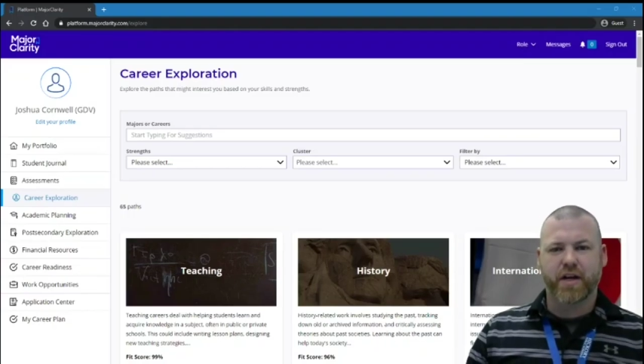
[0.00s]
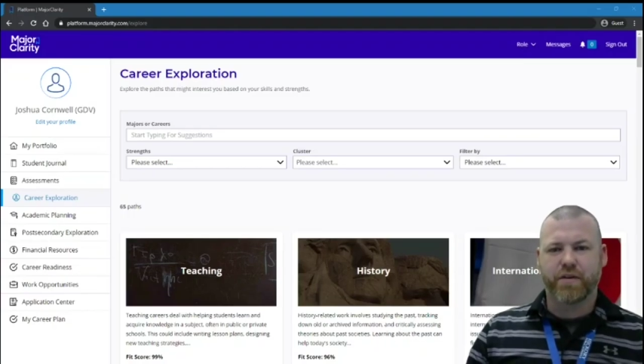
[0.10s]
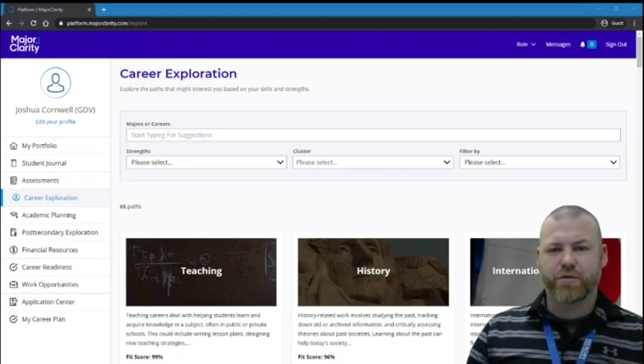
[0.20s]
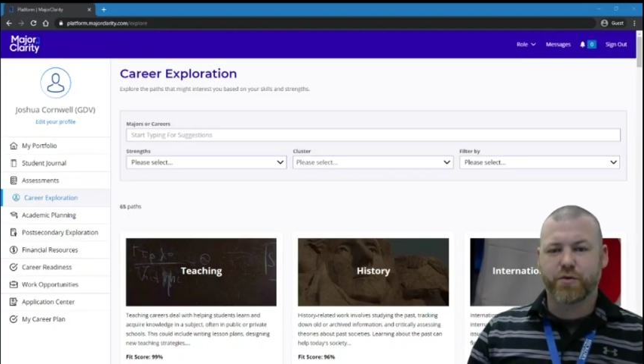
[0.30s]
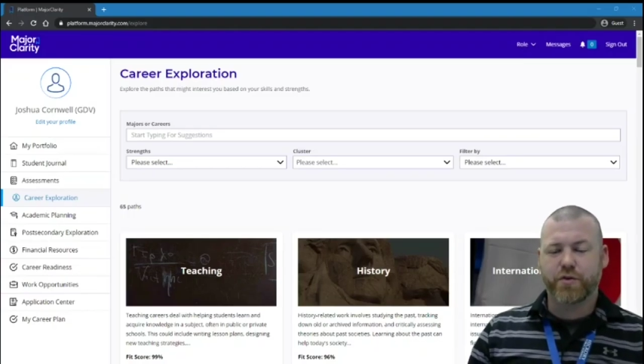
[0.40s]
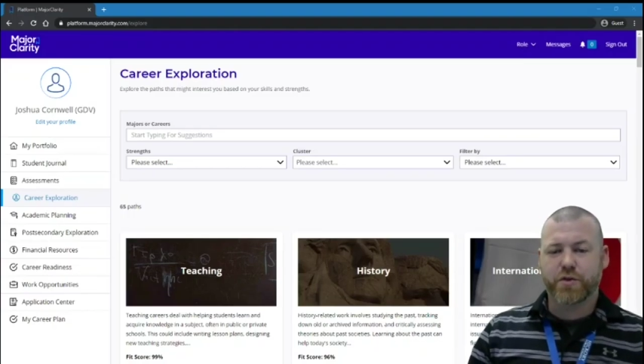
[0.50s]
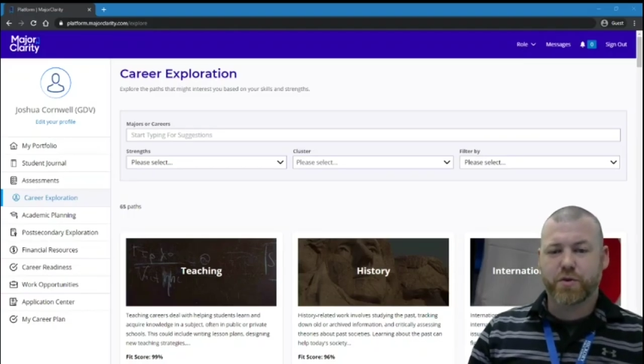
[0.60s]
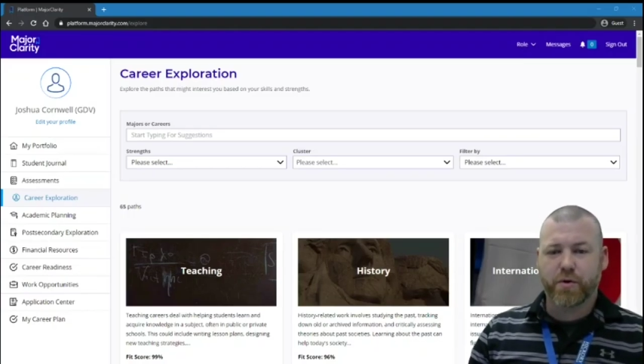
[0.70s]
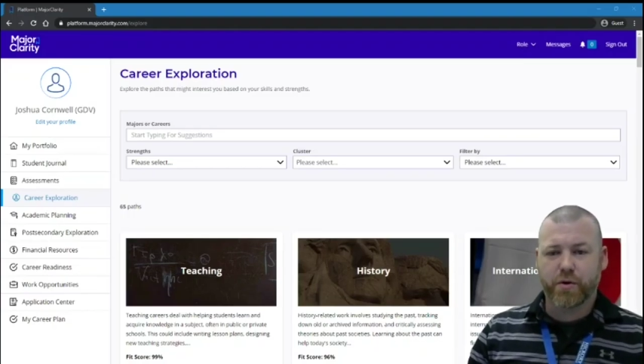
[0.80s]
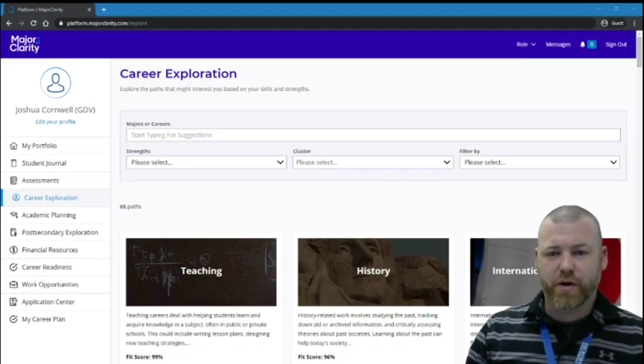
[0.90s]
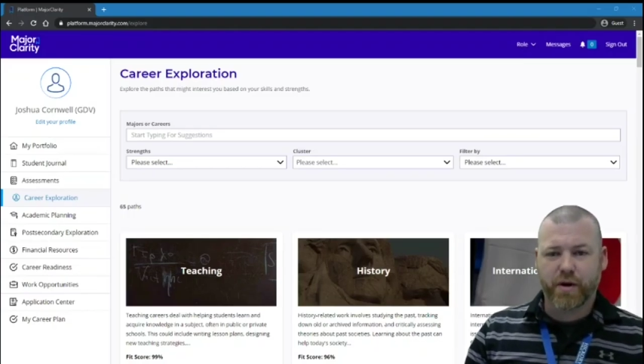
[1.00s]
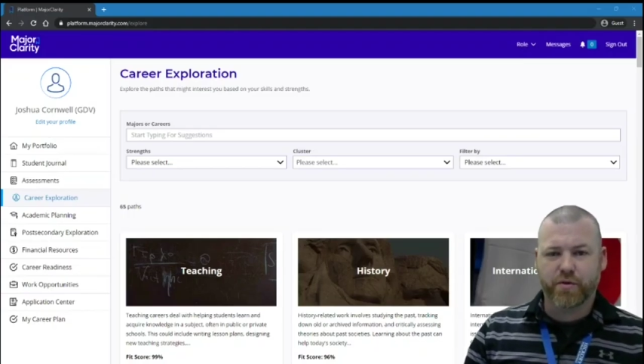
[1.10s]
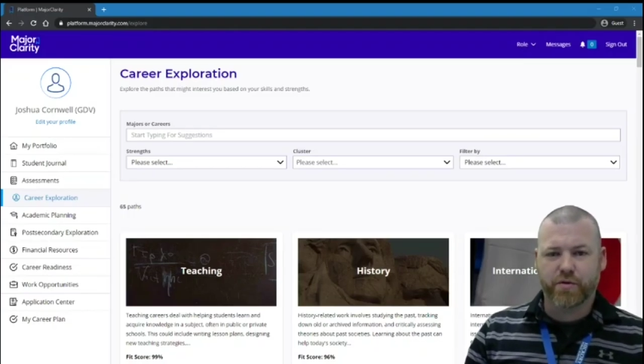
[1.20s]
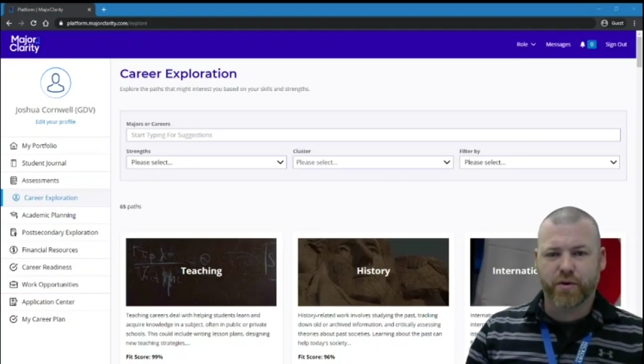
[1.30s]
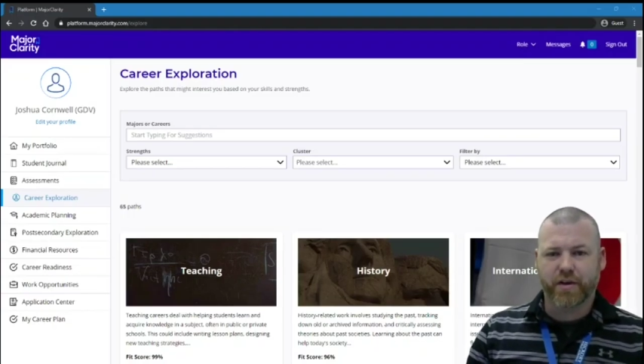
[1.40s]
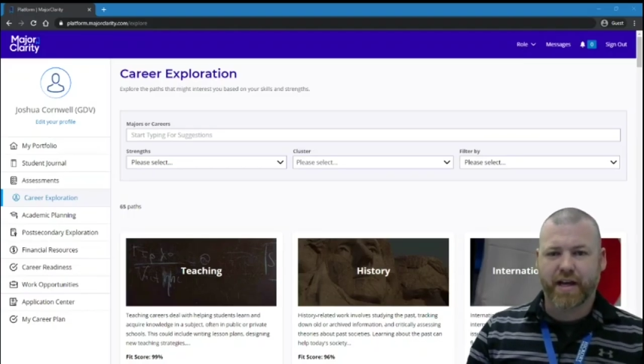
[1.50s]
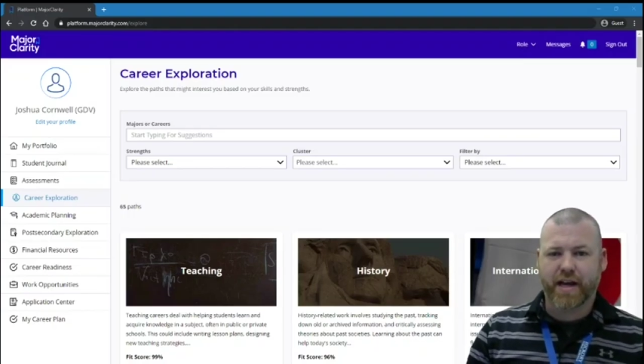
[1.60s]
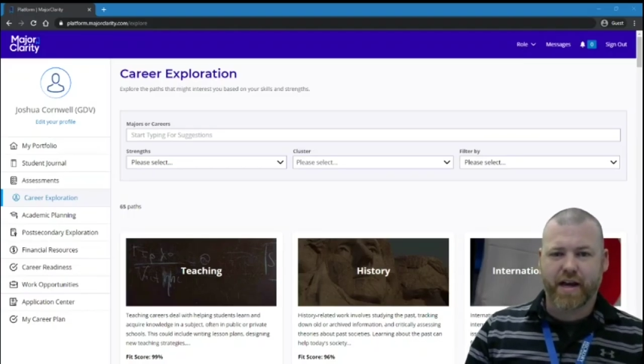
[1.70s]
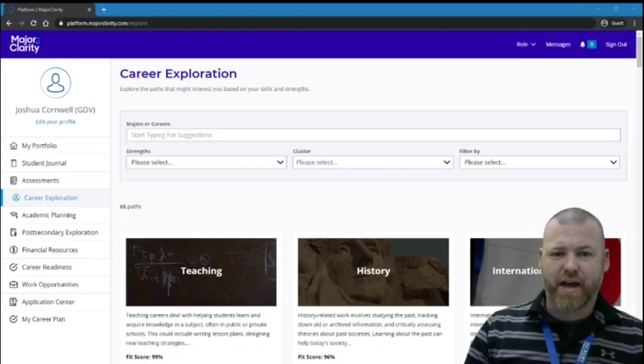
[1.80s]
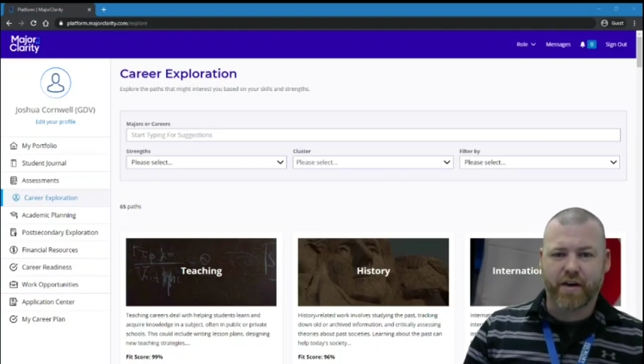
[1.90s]
If you've used the program before,
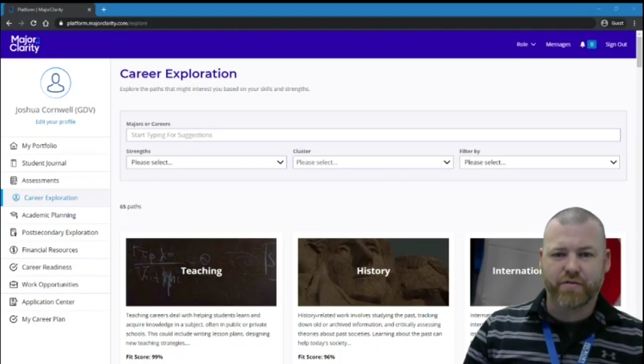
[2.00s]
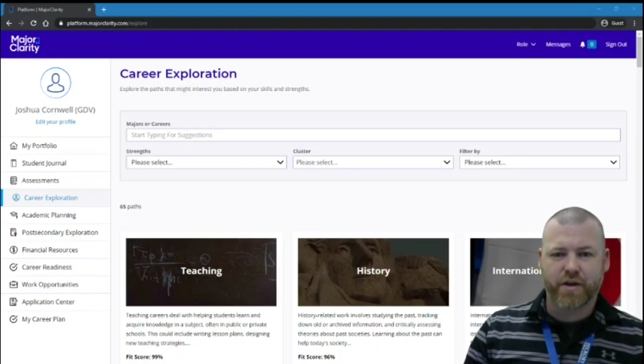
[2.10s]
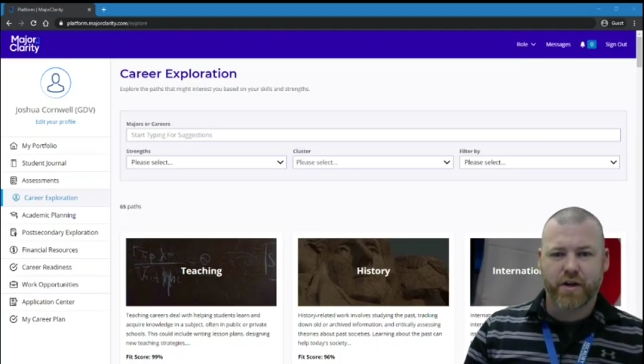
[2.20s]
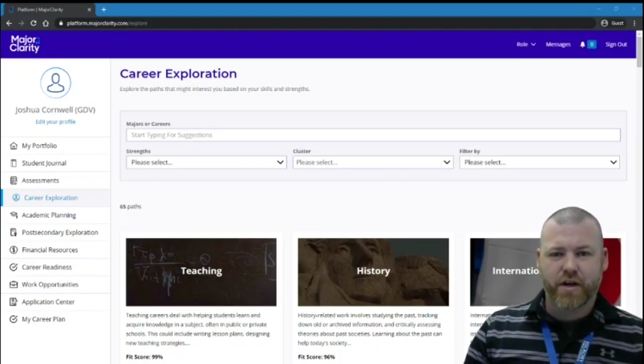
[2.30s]
like I have,